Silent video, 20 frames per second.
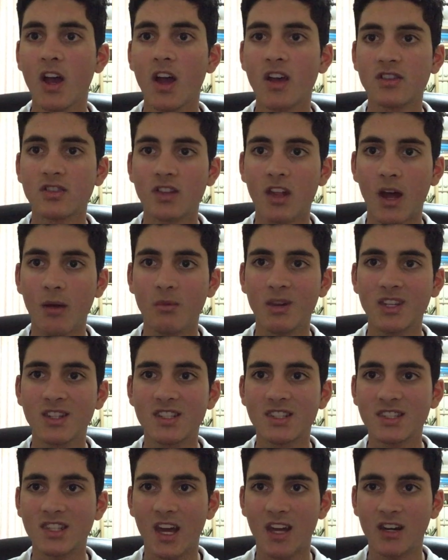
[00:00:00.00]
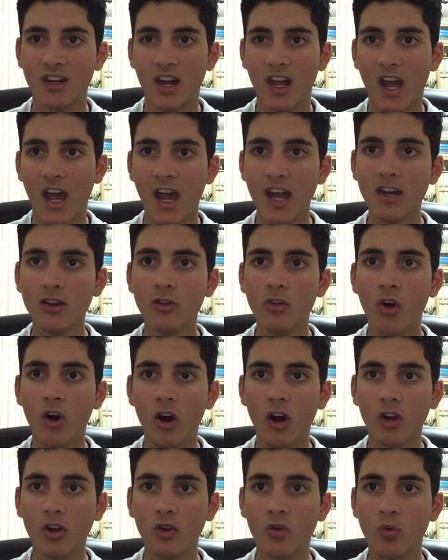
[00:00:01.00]
So that means Saturday, 8
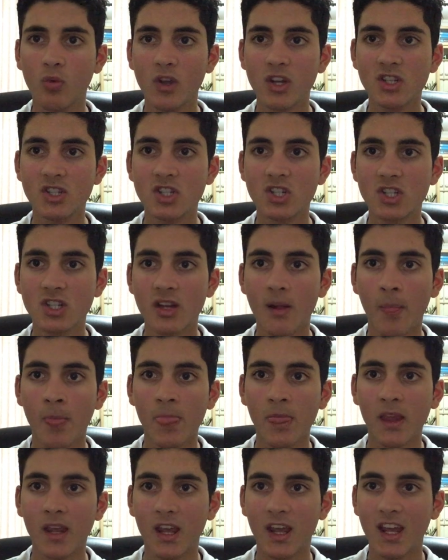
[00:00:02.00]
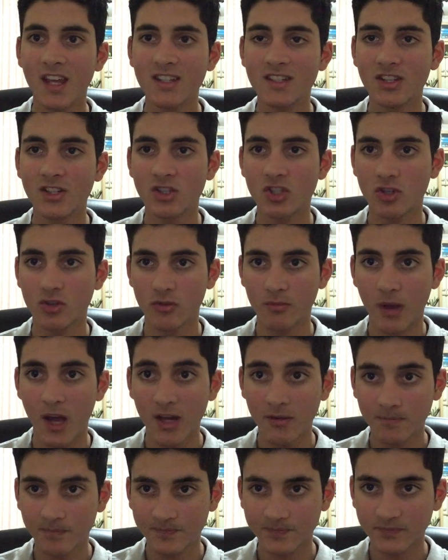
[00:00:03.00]
o'clock, which isn't too
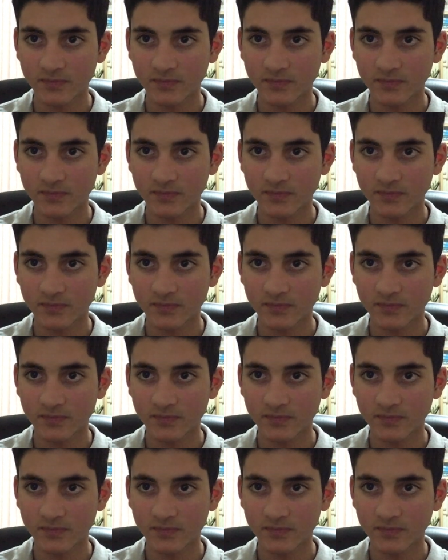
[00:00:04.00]
bad.